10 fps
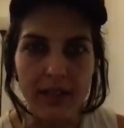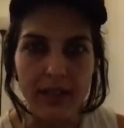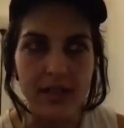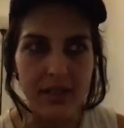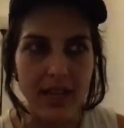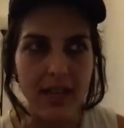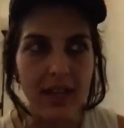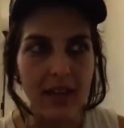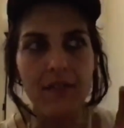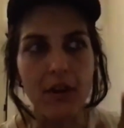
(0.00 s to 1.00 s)
sneaky
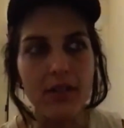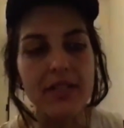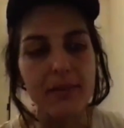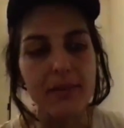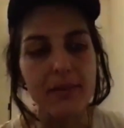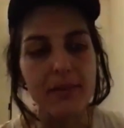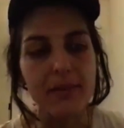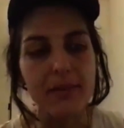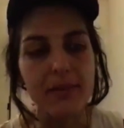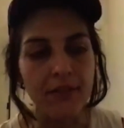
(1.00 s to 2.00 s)
and very smart
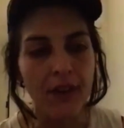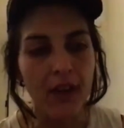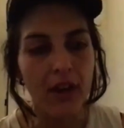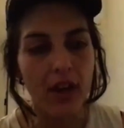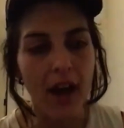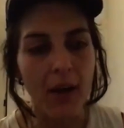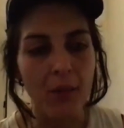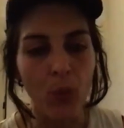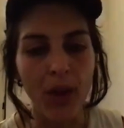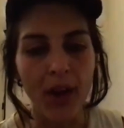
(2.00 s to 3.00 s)
narrative
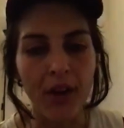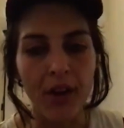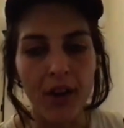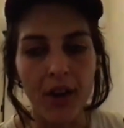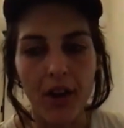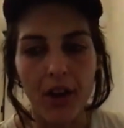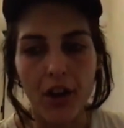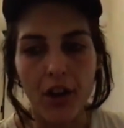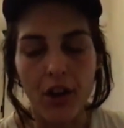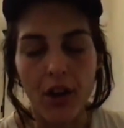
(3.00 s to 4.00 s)
um, where,
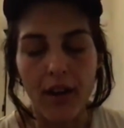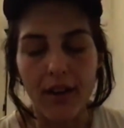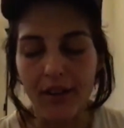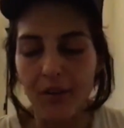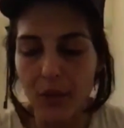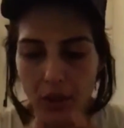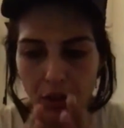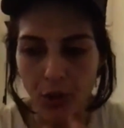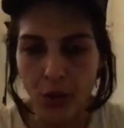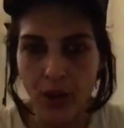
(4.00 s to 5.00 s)
you
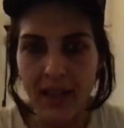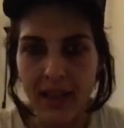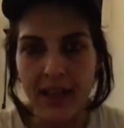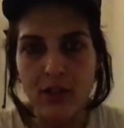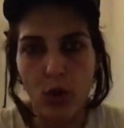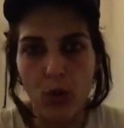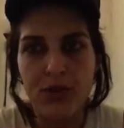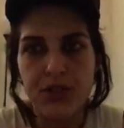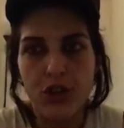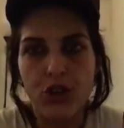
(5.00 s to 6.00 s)
know, it, it's
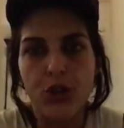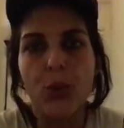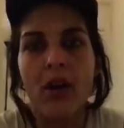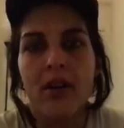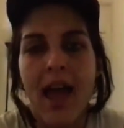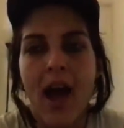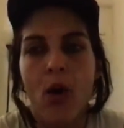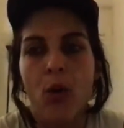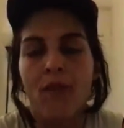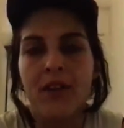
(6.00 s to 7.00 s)
almost you are
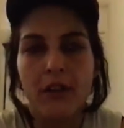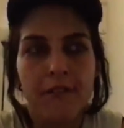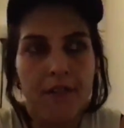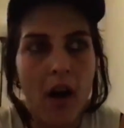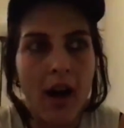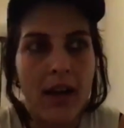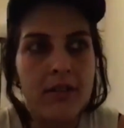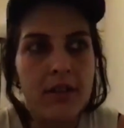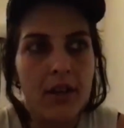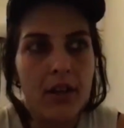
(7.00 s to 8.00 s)
now vilified
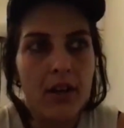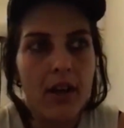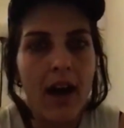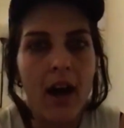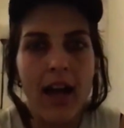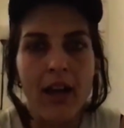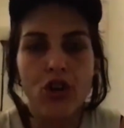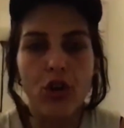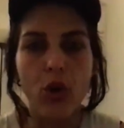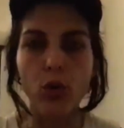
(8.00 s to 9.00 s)
Uh, and you're
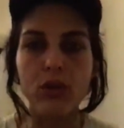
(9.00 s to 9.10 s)
called